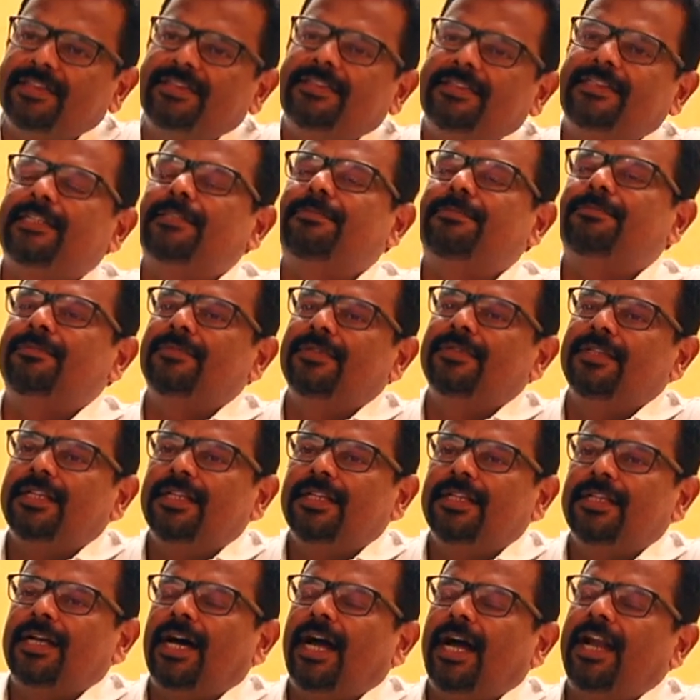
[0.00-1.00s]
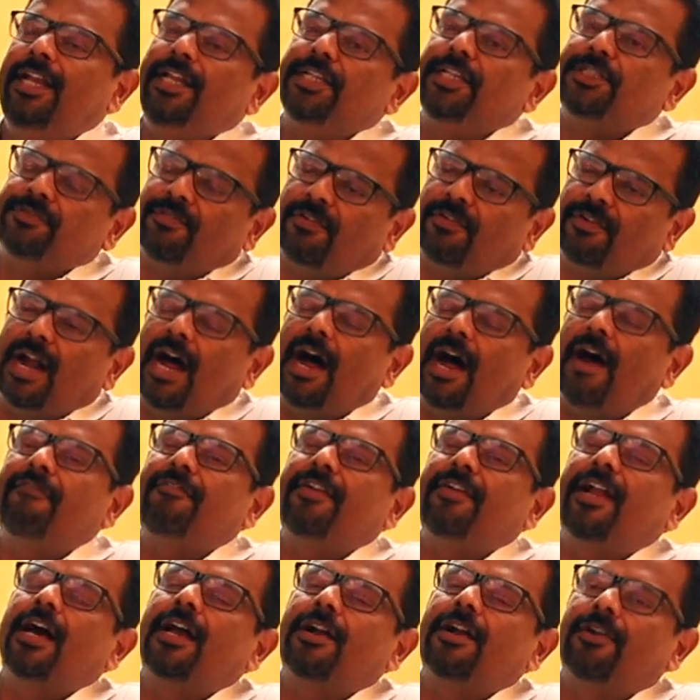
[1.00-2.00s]
with them, at least for
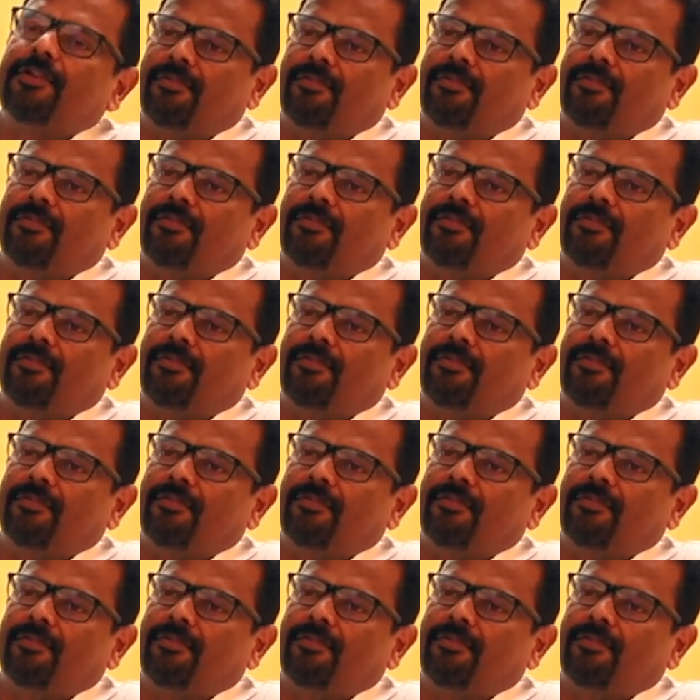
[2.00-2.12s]
half an hour